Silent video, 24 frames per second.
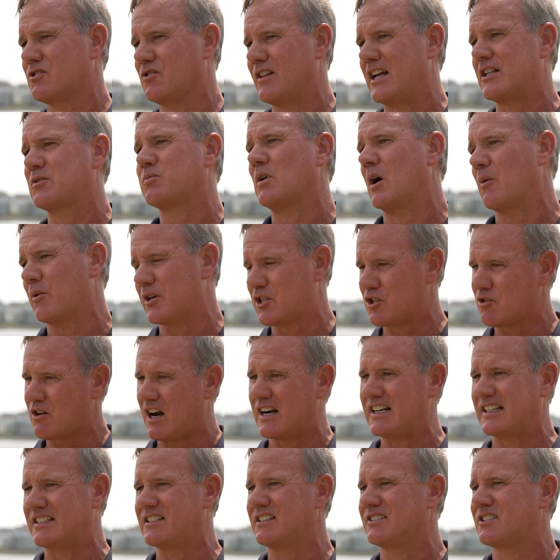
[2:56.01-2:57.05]
So that's why we're
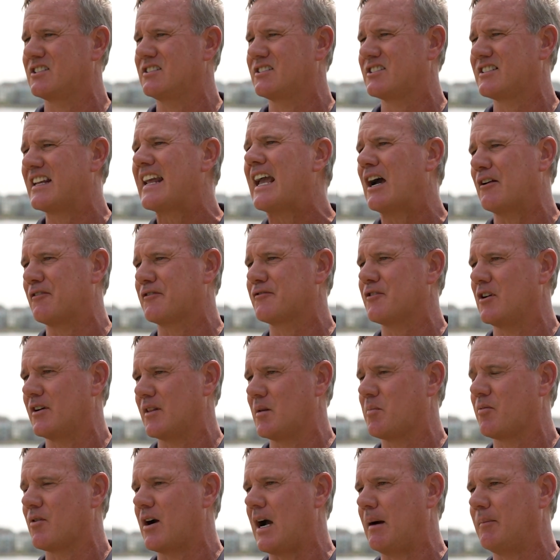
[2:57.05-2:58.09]
trying to stay out in front of
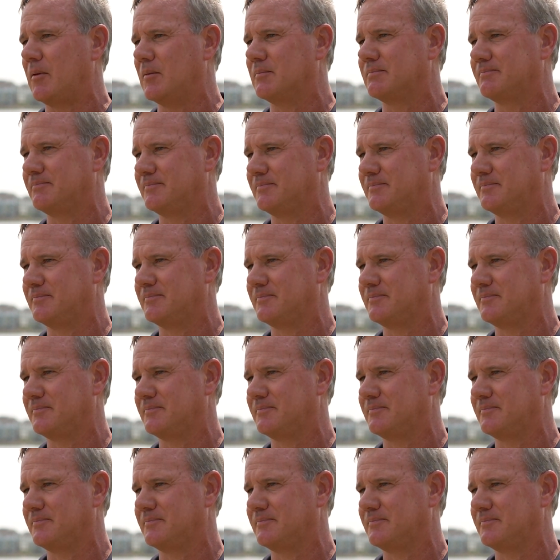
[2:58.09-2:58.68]
the problem. Doug